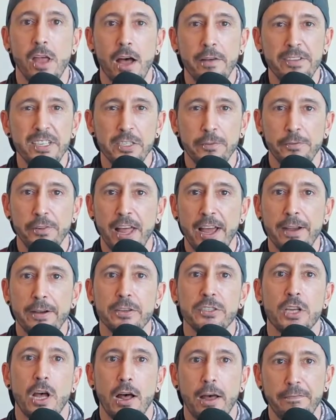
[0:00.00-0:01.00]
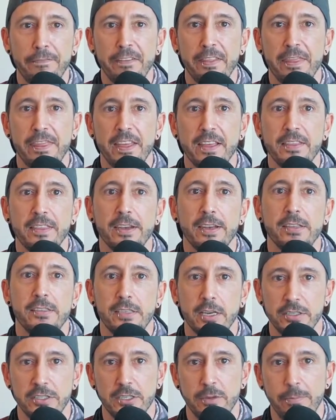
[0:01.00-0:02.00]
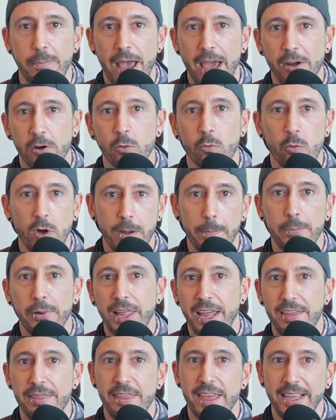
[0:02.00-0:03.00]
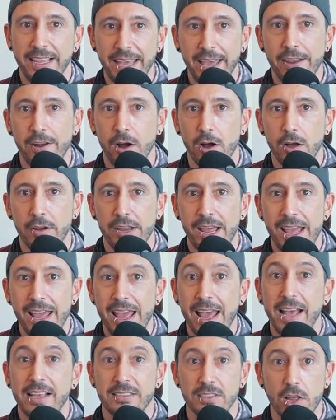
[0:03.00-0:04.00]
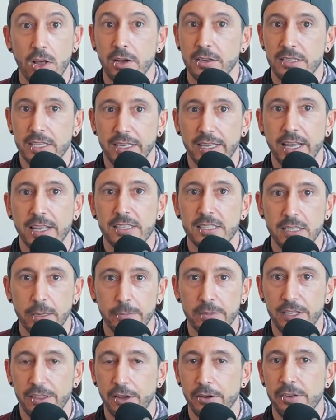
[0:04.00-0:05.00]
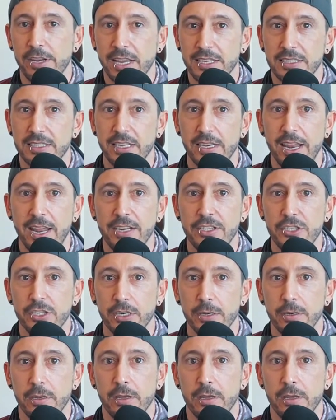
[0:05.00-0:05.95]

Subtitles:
Business flyers often think that it doesn't matter what plane they get on as long as it gets them to their destination.